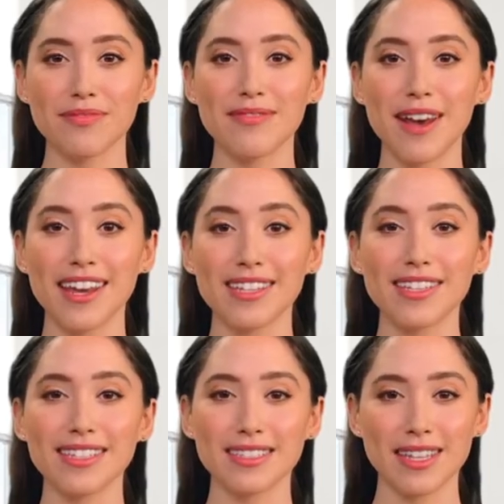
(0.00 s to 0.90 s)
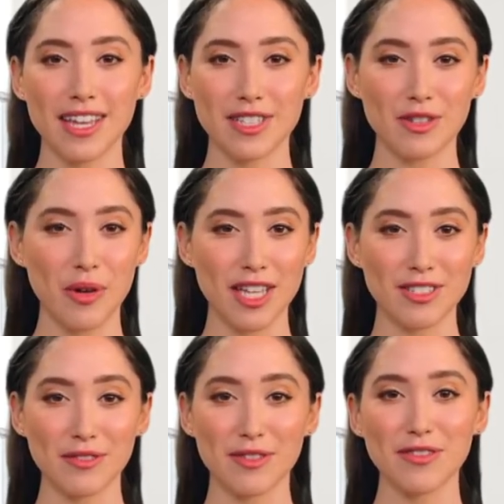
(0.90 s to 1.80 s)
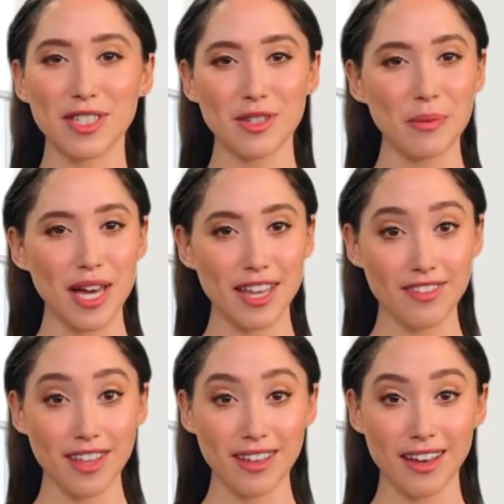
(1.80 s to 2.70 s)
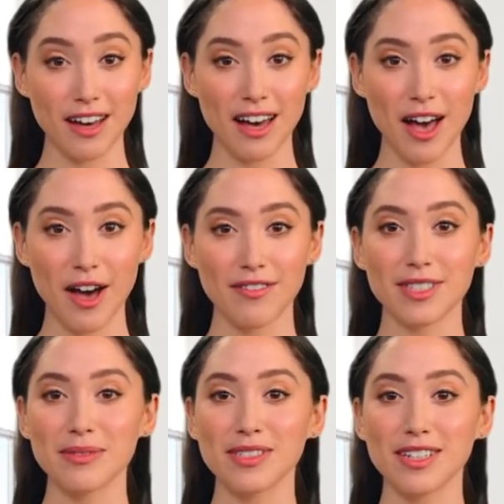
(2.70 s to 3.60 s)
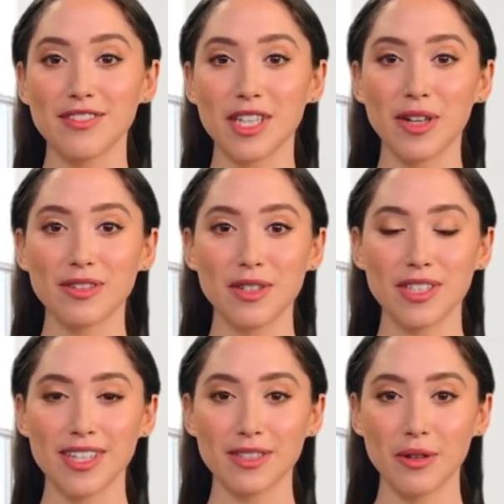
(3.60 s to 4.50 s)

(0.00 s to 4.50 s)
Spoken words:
Finally, set a direction for future behavior. Offer specific alternatives